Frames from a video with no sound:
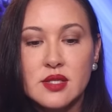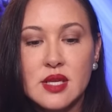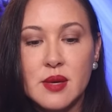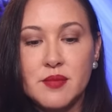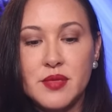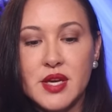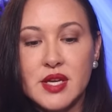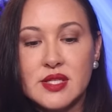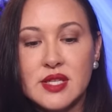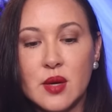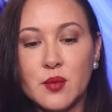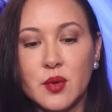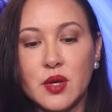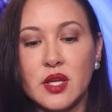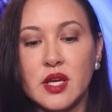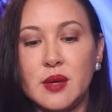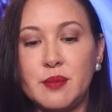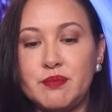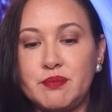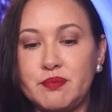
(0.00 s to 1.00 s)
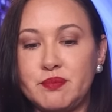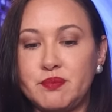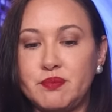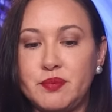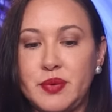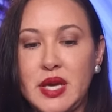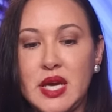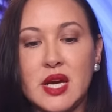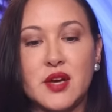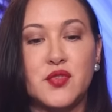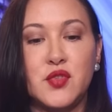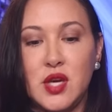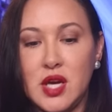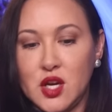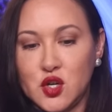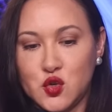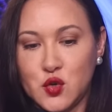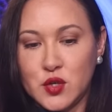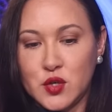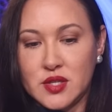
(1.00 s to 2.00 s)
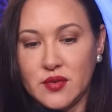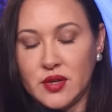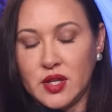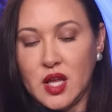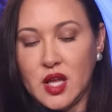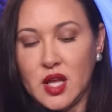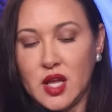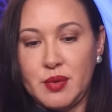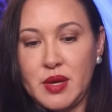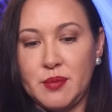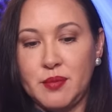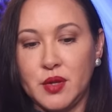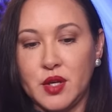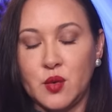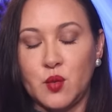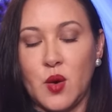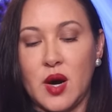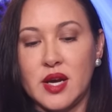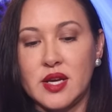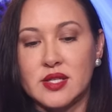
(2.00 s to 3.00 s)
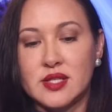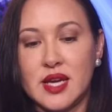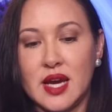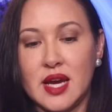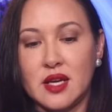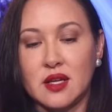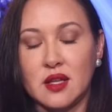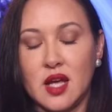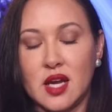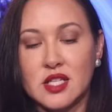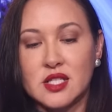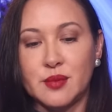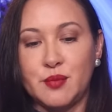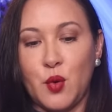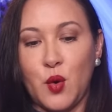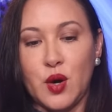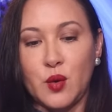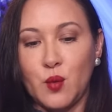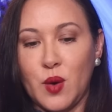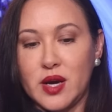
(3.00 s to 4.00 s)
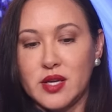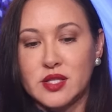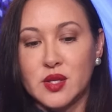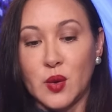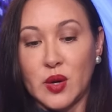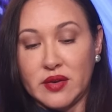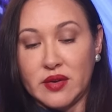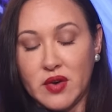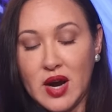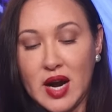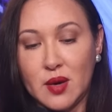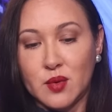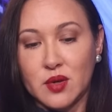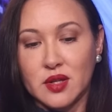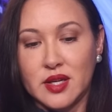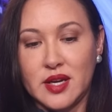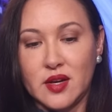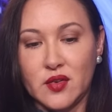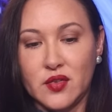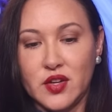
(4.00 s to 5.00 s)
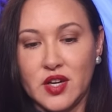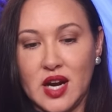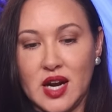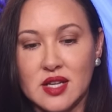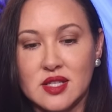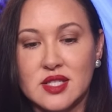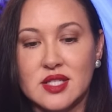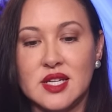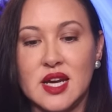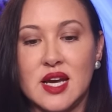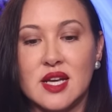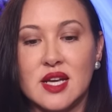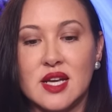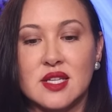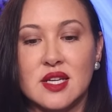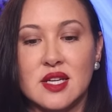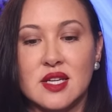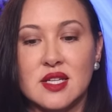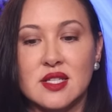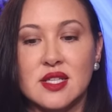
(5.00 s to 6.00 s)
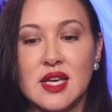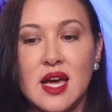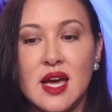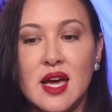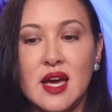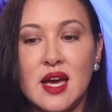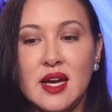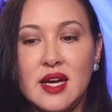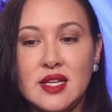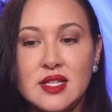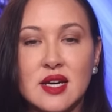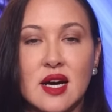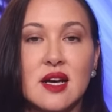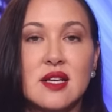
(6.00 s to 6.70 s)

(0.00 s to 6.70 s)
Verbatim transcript: Some things that really pique the interest of a lot of people and why he's gaining a lot of support and why he's going viral here in the United States is he